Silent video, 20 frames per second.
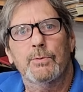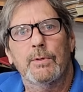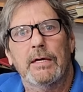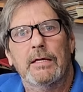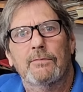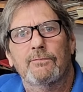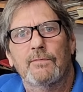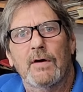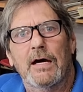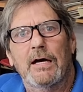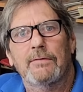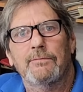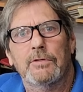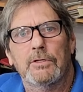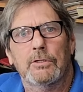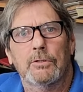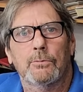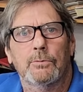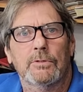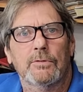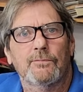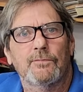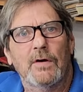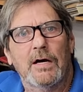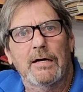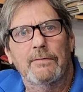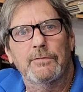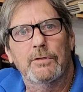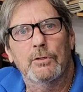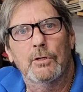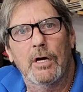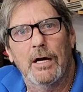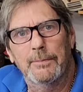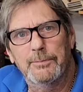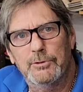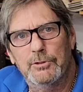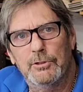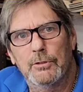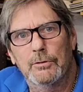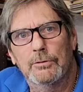We had a 5-year with a 5-year
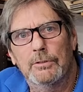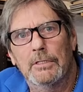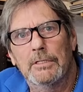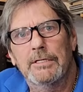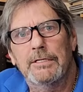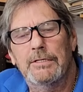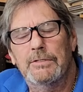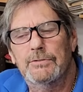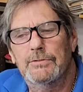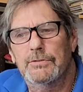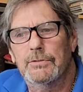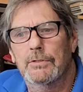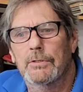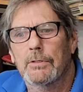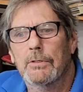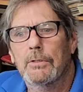option on the lease.